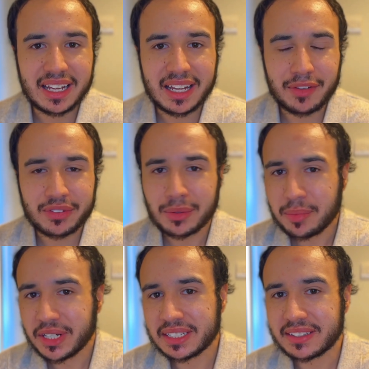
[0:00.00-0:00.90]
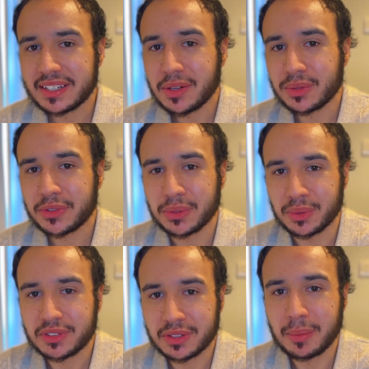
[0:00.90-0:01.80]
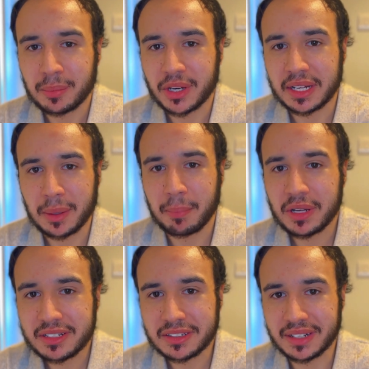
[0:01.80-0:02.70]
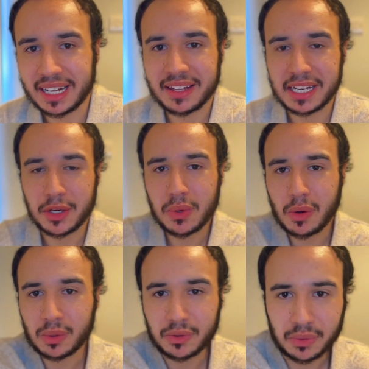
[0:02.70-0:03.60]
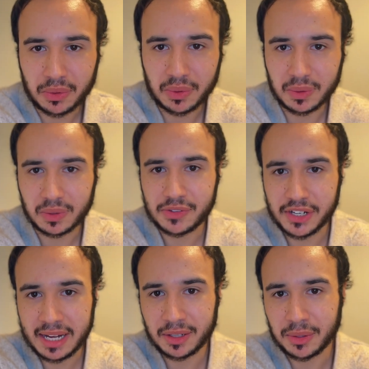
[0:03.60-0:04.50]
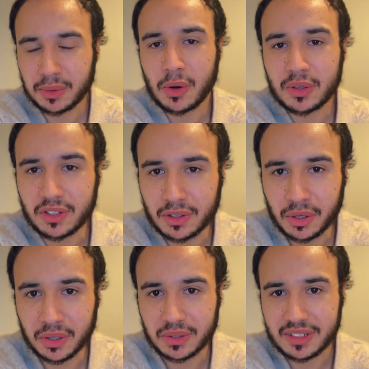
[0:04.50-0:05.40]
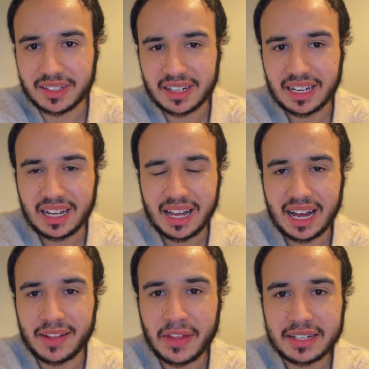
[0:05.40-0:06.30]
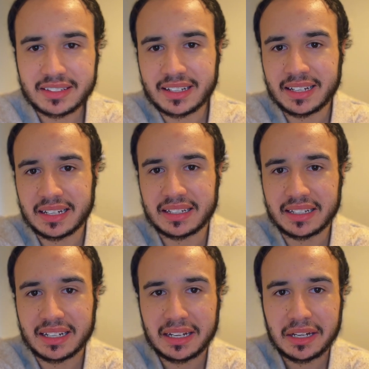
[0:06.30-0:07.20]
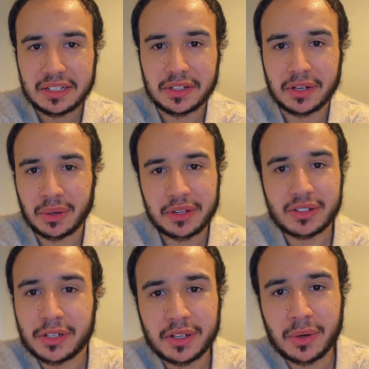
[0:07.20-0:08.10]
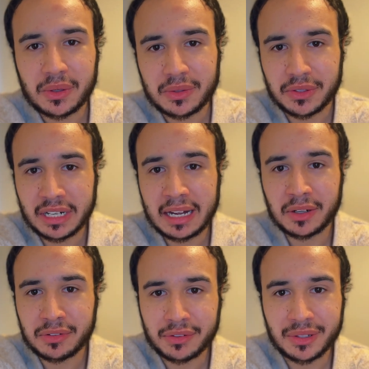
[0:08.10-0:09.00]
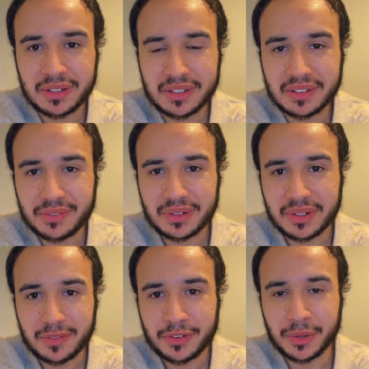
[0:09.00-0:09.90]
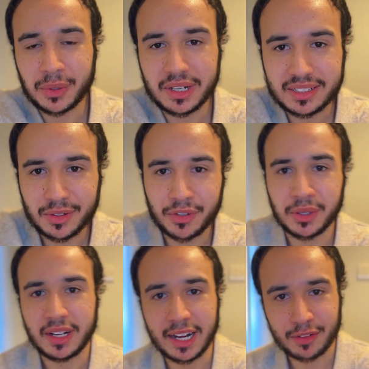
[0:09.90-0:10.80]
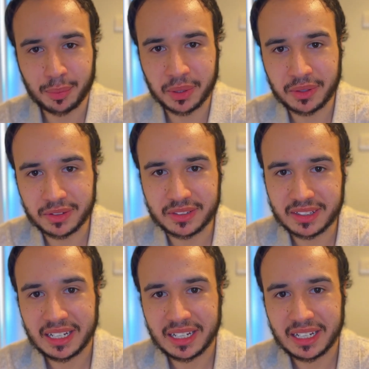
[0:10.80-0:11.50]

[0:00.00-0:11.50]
If somebody sells you a person, and then you go to jail, you go to court, and they say, you're gonna go to jail for the rest of your life because